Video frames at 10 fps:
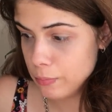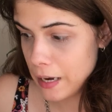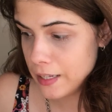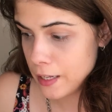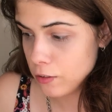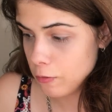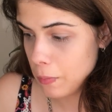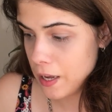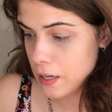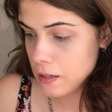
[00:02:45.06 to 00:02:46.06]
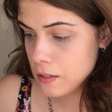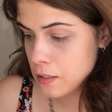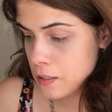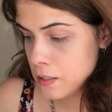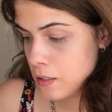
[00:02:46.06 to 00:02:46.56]
by the end of May.
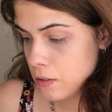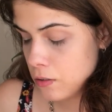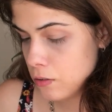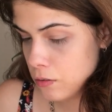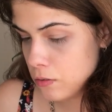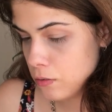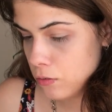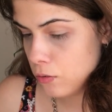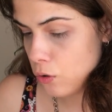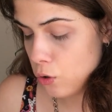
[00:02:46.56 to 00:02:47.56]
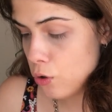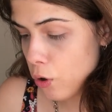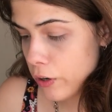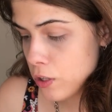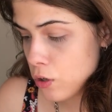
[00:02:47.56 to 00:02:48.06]
Or you
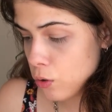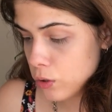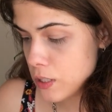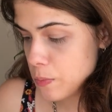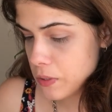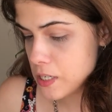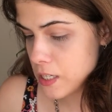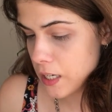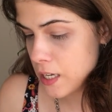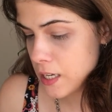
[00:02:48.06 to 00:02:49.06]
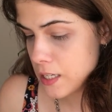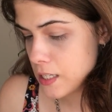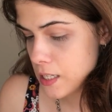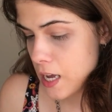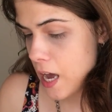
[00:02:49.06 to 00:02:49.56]
already know who this person is,
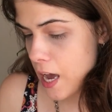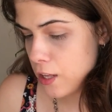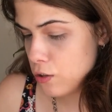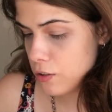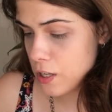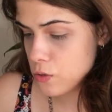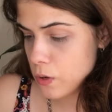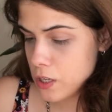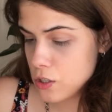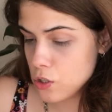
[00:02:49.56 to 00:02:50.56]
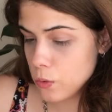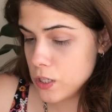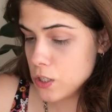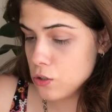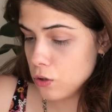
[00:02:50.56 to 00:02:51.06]
and that's why it's so
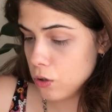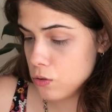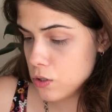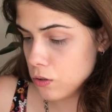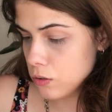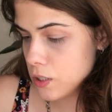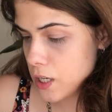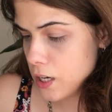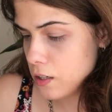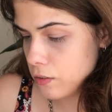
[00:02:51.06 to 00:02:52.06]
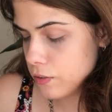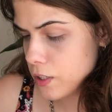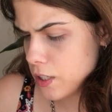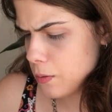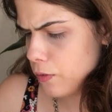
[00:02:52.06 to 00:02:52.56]
easy to close the old cycle for
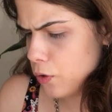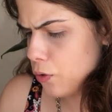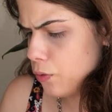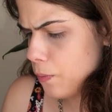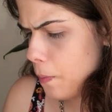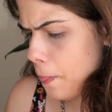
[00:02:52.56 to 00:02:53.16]
some of you.